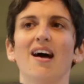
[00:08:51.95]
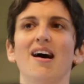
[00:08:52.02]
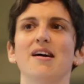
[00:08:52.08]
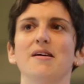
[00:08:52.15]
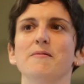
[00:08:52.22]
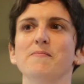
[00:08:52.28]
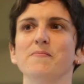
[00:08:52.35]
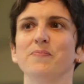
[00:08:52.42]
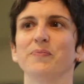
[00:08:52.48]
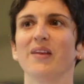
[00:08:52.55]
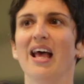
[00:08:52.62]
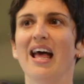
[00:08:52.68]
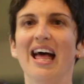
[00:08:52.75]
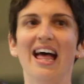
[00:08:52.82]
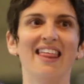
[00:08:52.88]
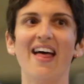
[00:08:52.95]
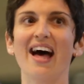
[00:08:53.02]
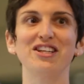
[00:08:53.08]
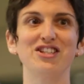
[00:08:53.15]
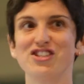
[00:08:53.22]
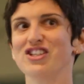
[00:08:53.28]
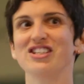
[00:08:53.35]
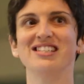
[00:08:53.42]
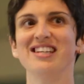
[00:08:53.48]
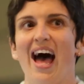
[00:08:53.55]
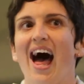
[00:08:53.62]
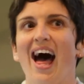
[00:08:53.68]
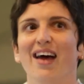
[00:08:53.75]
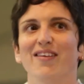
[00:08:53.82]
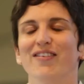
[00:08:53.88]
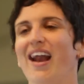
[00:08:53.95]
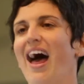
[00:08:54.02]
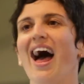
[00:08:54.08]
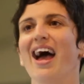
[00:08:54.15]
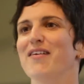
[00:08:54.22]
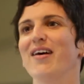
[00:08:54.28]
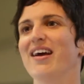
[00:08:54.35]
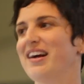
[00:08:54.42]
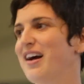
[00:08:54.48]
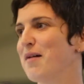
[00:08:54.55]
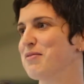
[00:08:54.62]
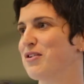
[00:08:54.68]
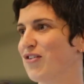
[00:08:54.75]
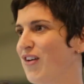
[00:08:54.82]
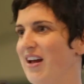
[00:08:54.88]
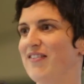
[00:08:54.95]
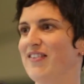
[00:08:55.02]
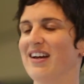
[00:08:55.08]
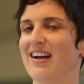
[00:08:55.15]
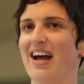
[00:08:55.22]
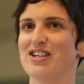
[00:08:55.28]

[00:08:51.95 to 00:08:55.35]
Um, that's just not what I wake up craving.